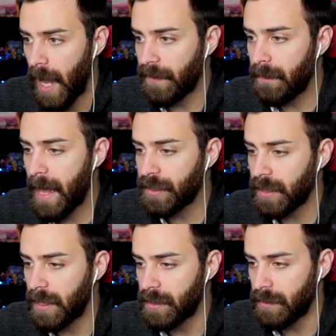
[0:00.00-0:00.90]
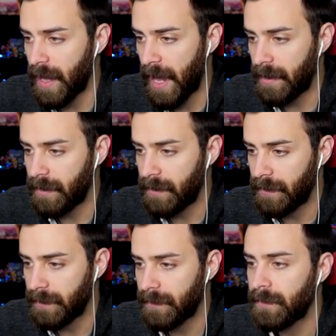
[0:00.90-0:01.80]
I think I'm actually going to do that.
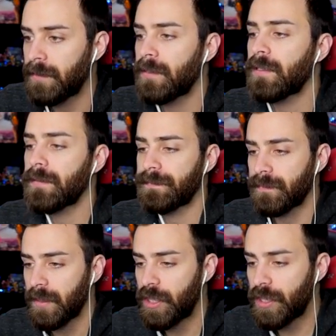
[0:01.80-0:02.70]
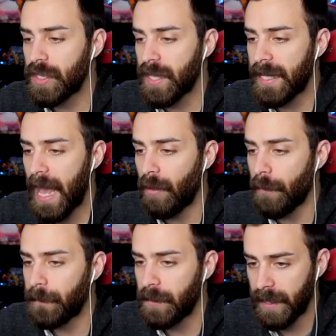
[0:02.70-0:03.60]
Just because, like, how
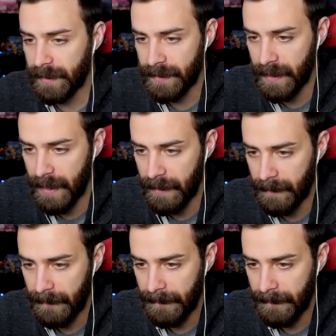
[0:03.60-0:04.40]
often do you get to see it?